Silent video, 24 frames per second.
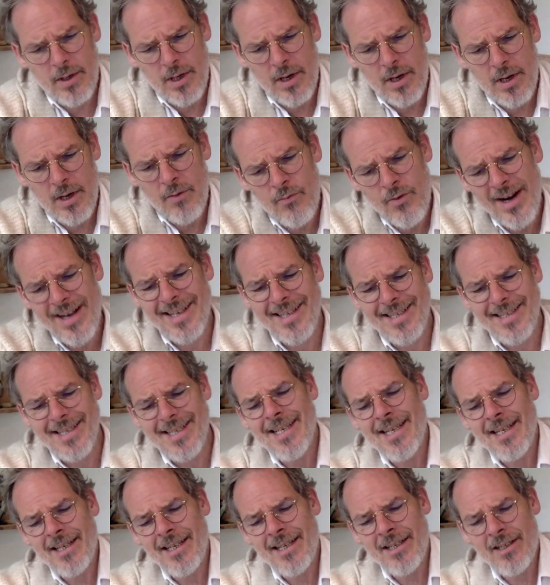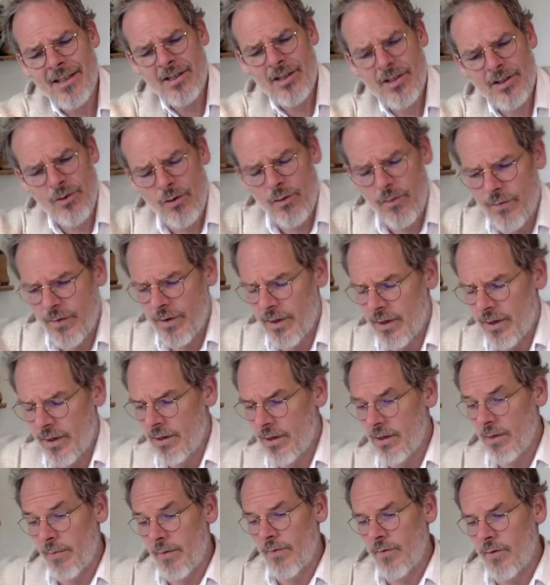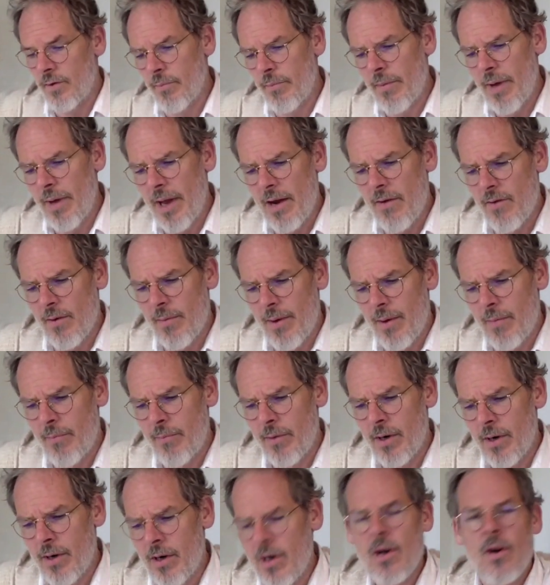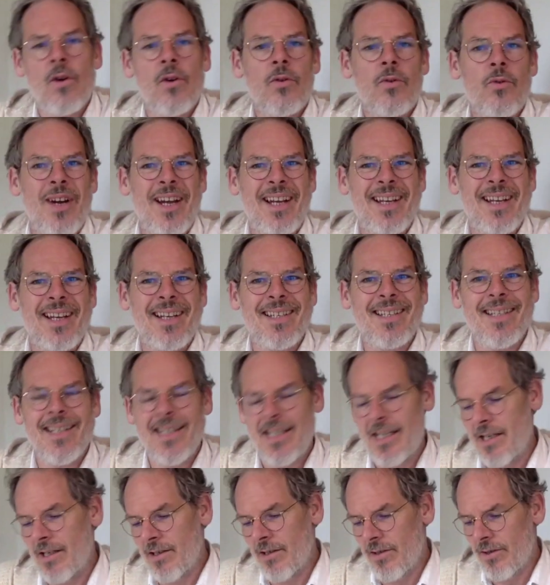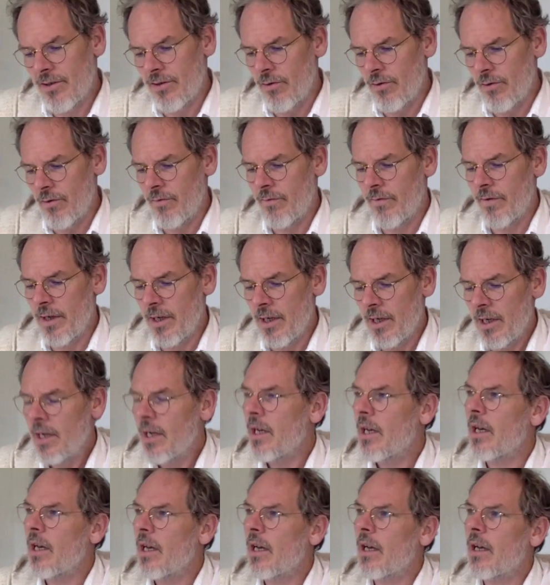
Rexine Sofa. Some of you may remember Rexine Sofa, a